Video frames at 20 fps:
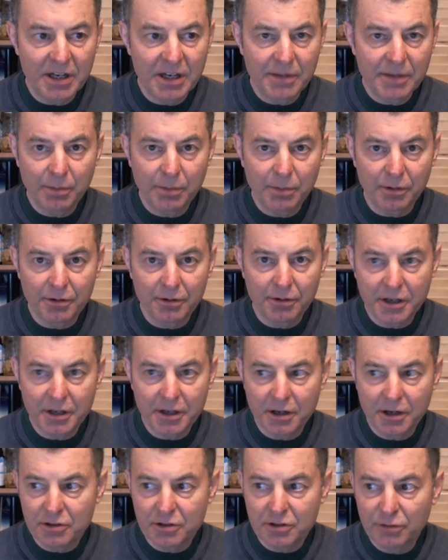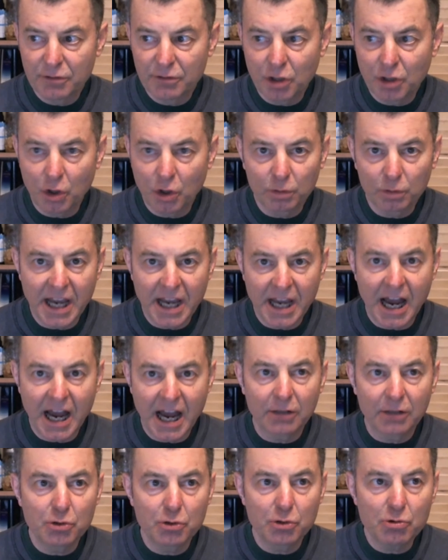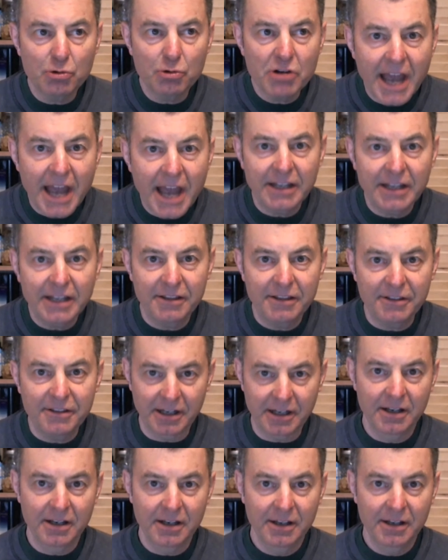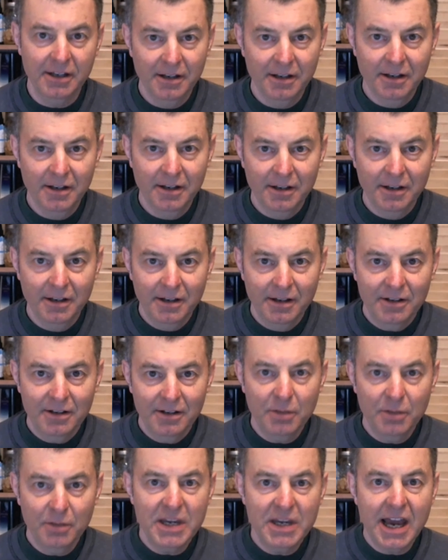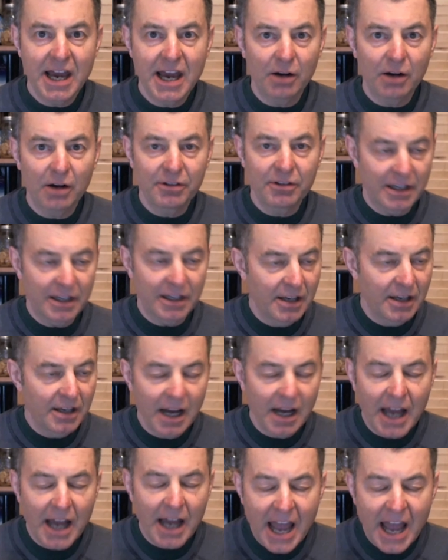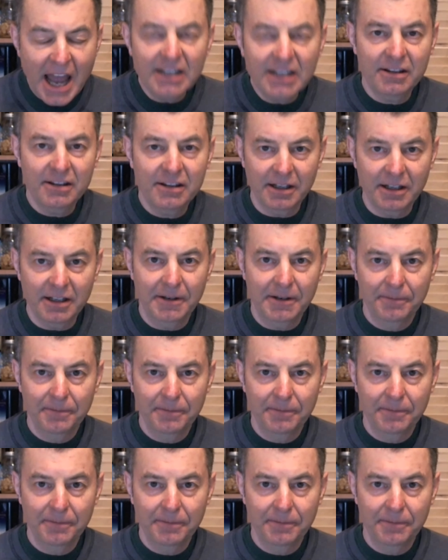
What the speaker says: people through the years have told me, I'll do anything to be healthy. Anything.